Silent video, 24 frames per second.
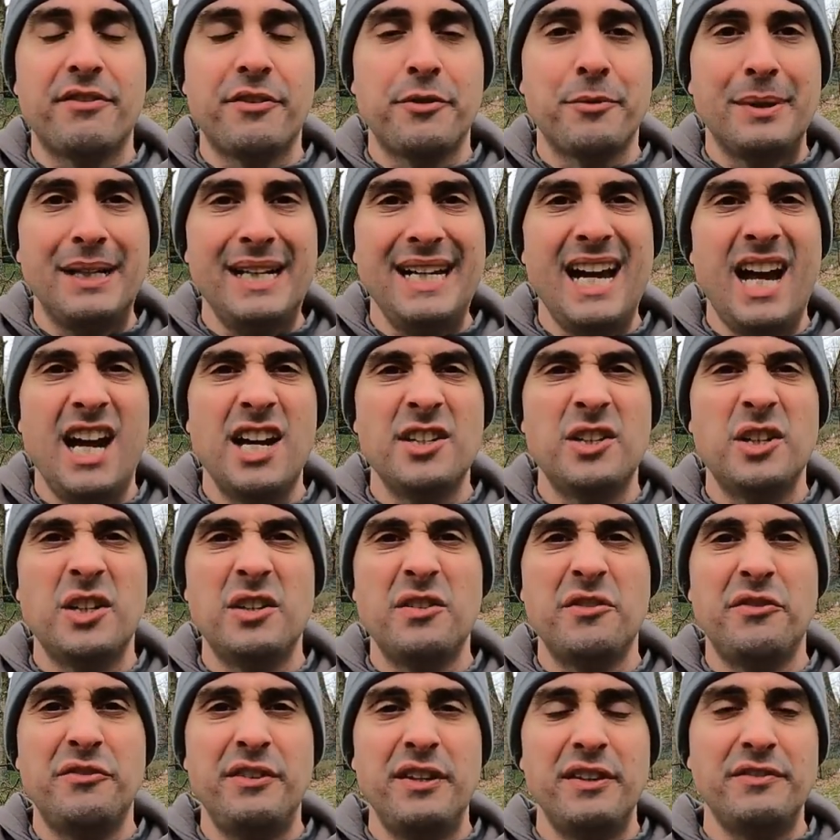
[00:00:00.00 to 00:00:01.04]

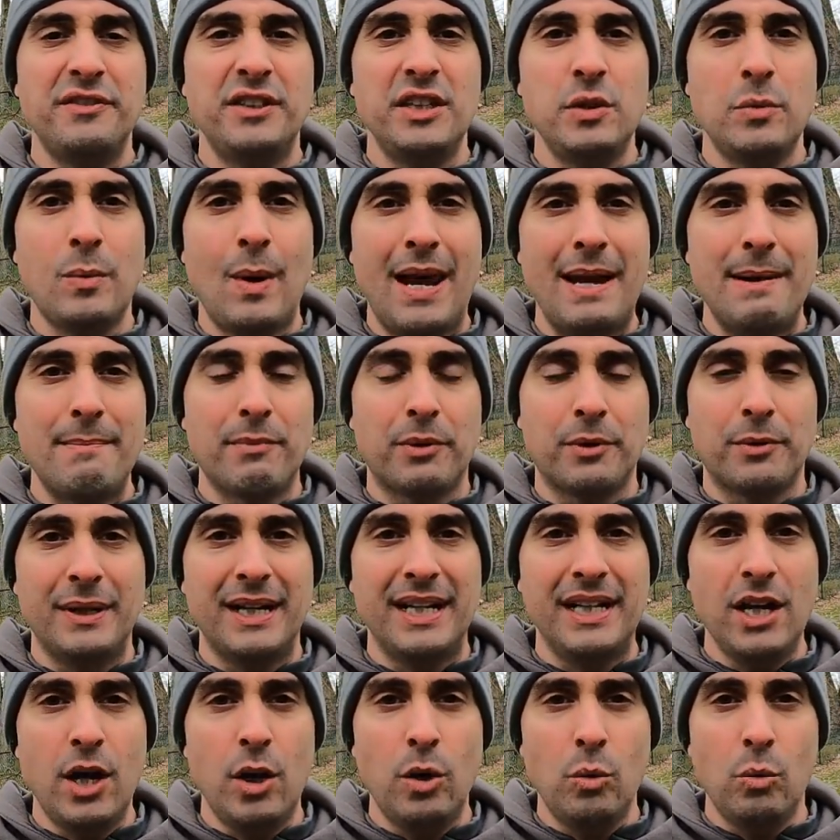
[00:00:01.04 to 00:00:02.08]
350 weight
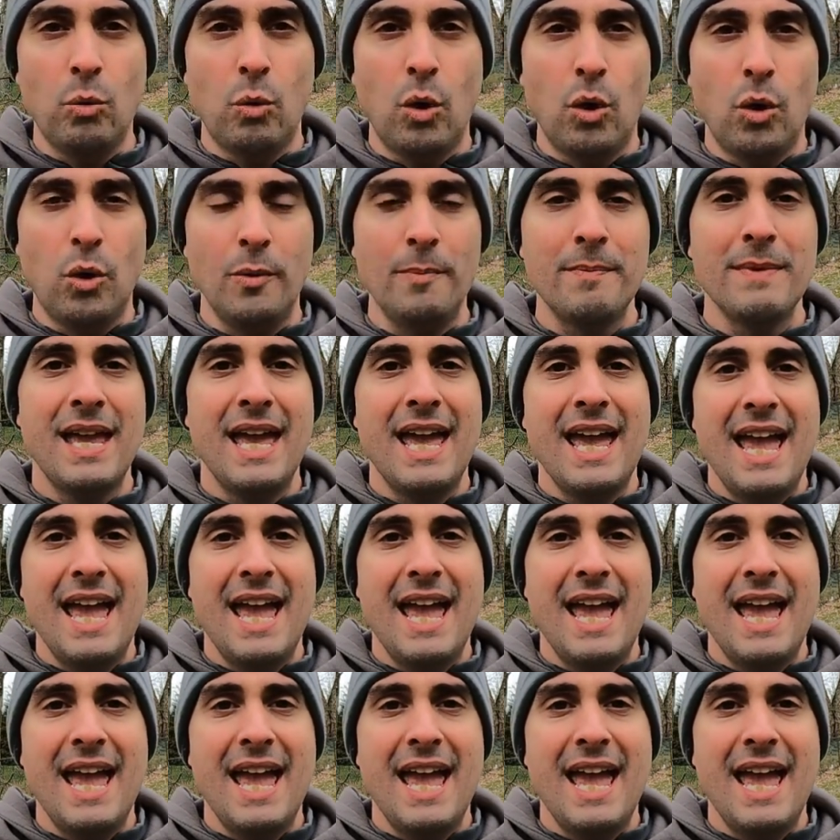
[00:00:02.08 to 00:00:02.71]
merino wool